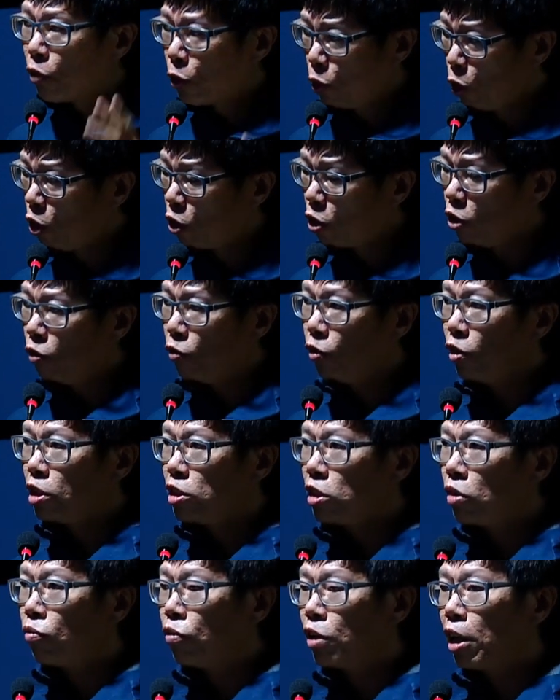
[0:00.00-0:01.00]

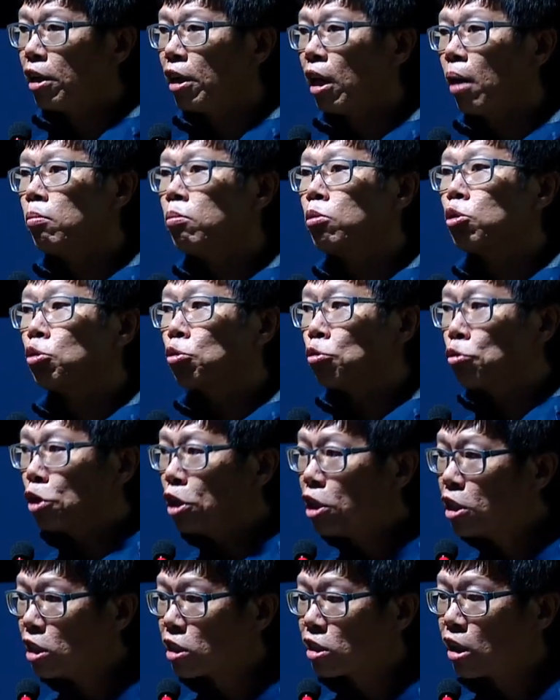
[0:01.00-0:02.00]
photographers in Vietnam to
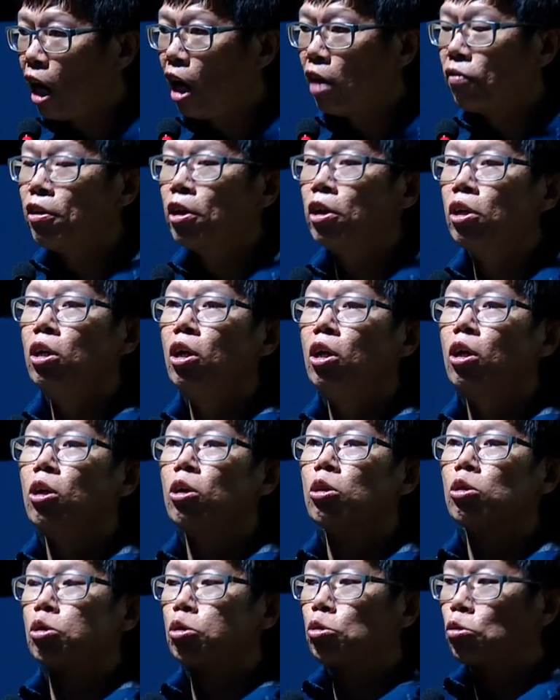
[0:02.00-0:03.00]
rediscover,
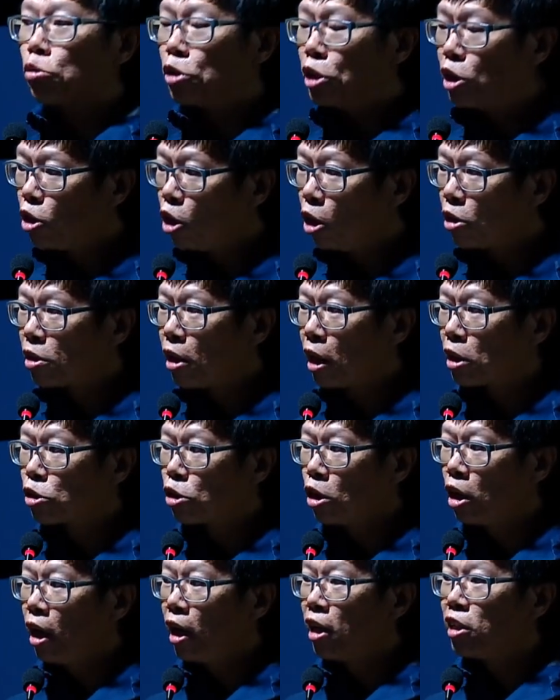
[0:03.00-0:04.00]
to
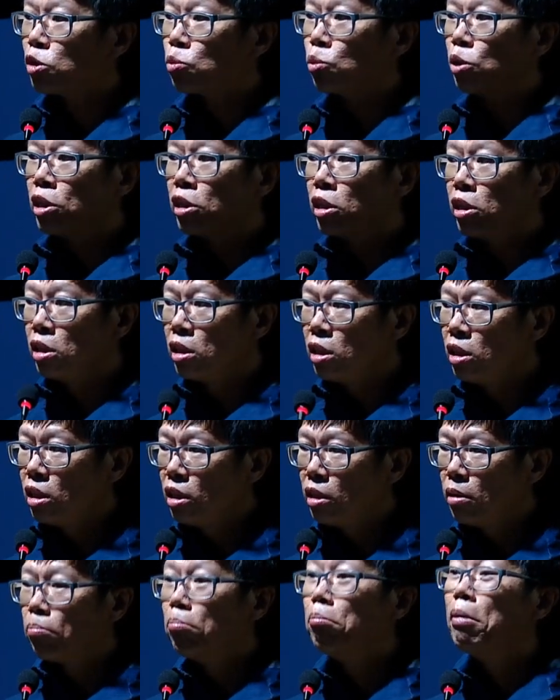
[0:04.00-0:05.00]
recontextualize
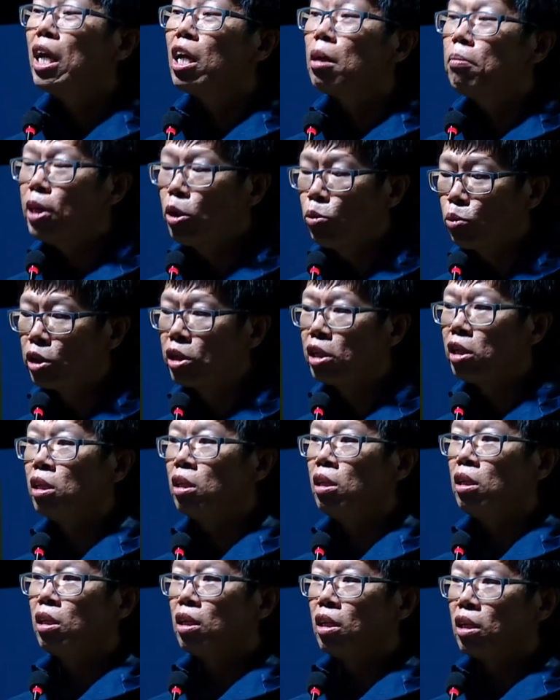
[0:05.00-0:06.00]
within, maybe
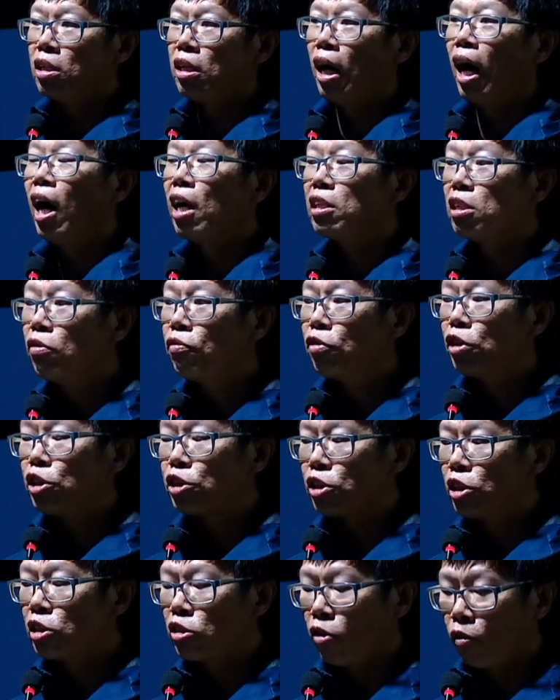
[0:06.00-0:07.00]
within the other
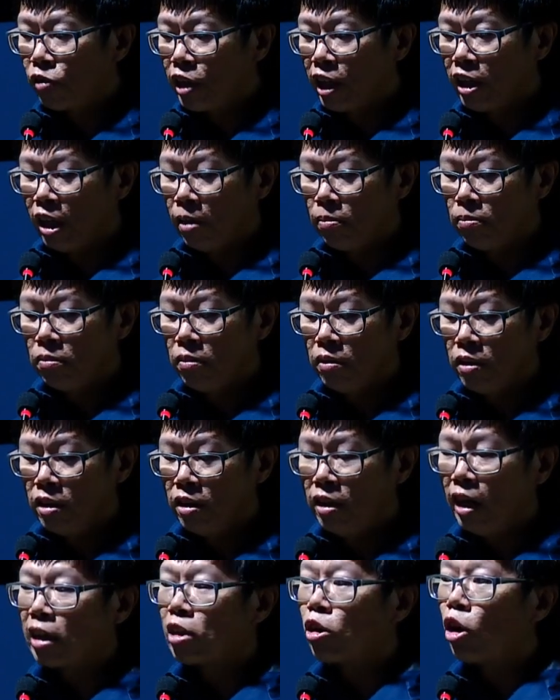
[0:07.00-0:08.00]
visions of Vietnam
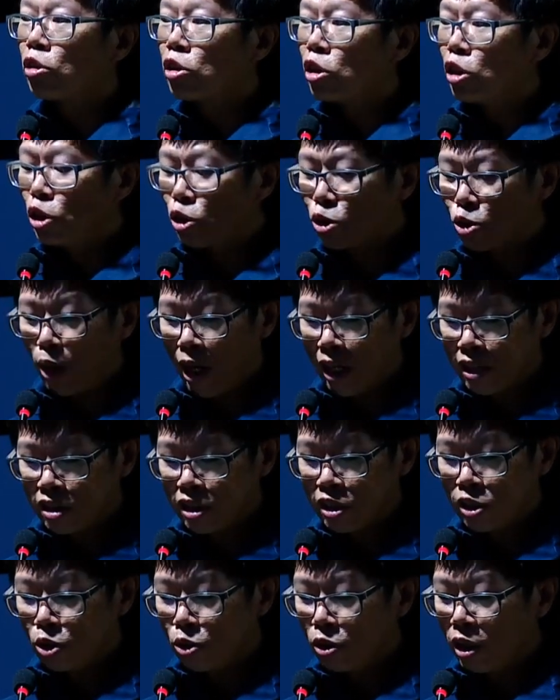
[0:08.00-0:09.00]
that continue to
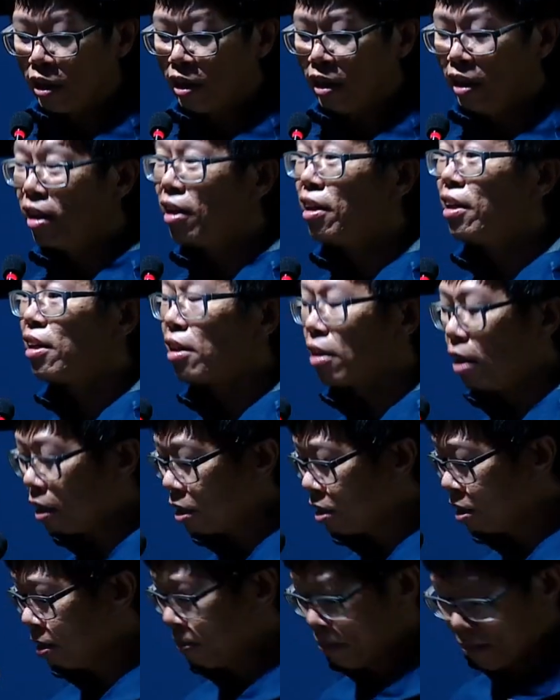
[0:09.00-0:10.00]
exist today.
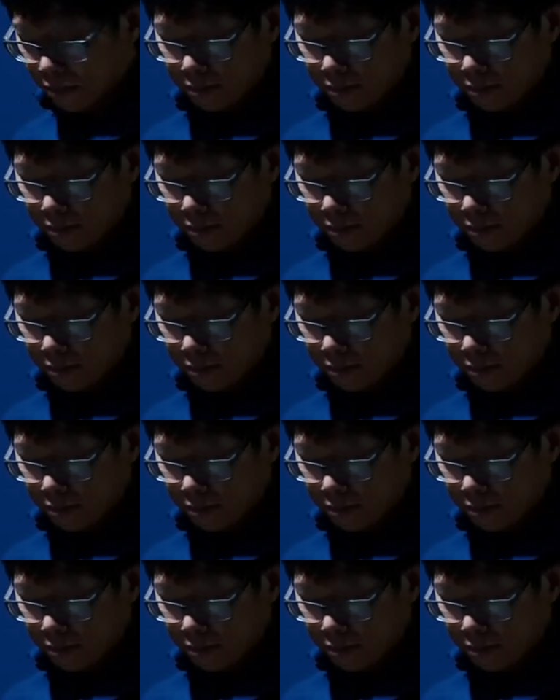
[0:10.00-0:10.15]
Thanks.